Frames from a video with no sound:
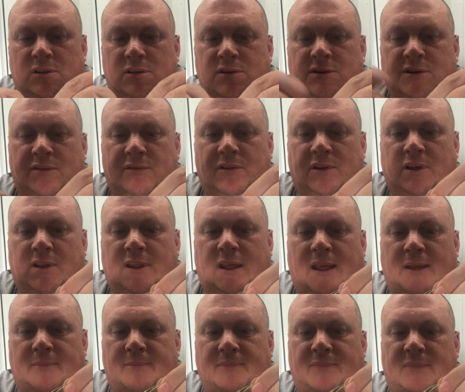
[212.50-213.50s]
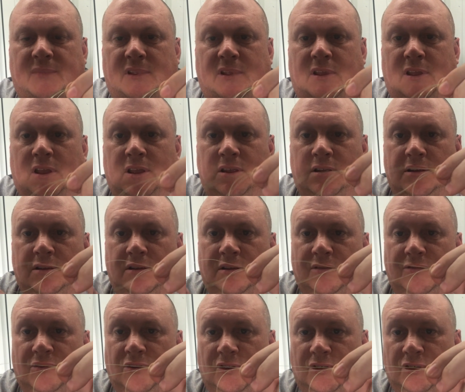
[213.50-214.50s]
something like that. Okay,
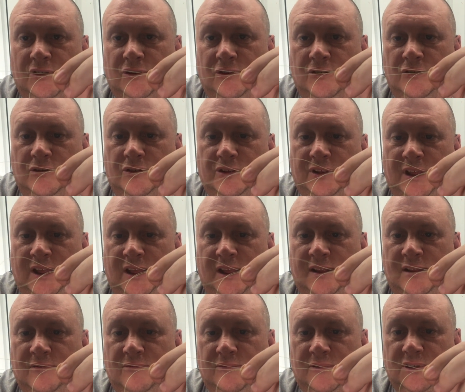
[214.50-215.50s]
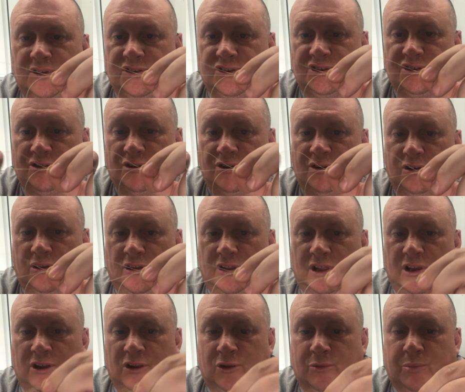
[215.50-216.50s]
you've got your hook there which is on
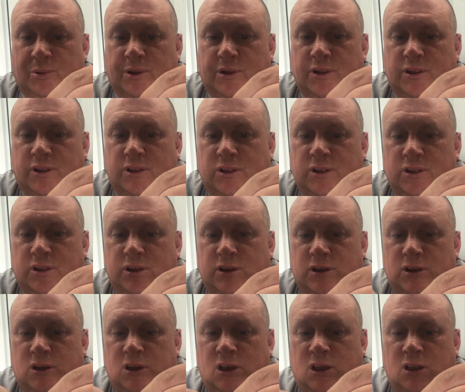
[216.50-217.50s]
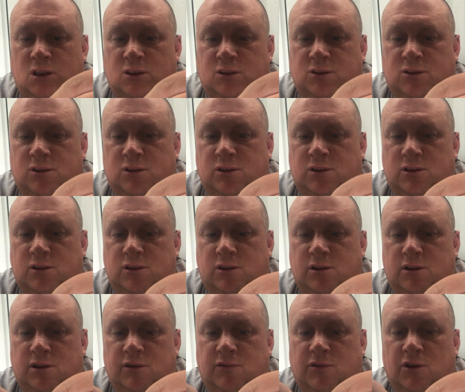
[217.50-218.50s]
like a loop, and
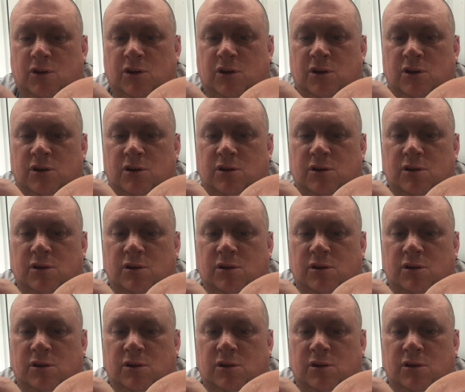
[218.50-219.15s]
you've got